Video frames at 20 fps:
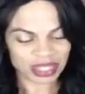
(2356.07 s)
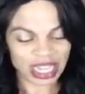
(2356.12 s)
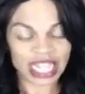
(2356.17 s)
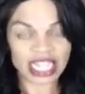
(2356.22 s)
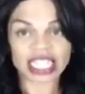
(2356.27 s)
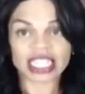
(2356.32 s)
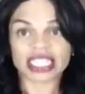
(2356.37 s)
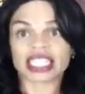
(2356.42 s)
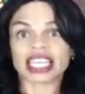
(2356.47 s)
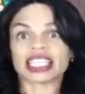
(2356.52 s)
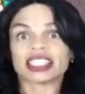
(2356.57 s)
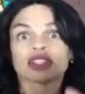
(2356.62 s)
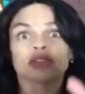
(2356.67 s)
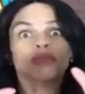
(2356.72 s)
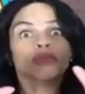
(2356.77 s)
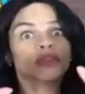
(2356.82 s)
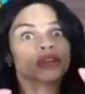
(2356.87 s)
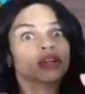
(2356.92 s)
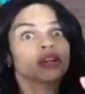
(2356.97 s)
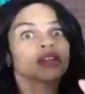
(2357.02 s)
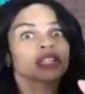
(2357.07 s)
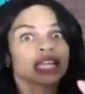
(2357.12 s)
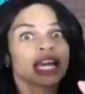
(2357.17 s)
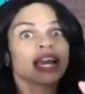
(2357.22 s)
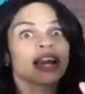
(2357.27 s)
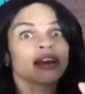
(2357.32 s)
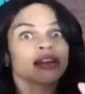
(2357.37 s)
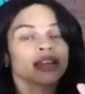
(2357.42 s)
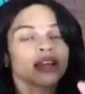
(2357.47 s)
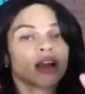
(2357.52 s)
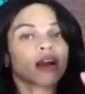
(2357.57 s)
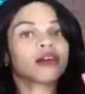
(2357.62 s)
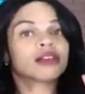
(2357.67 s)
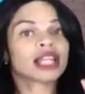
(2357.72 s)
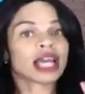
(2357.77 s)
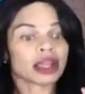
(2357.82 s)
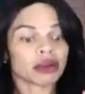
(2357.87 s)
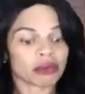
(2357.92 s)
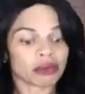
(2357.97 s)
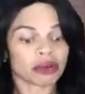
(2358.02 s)
And he says it real loud, y'all,
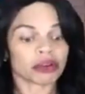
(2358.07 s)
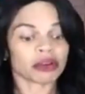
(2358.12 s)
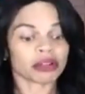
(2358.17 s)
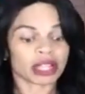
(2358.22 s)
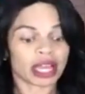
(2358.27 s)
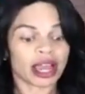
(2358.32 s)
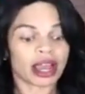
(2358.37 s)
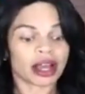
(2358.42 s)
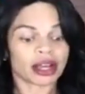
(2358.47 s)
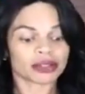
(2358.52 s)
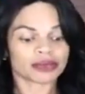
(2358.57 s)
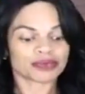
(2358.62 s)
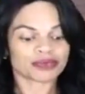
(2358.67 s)
like real loud.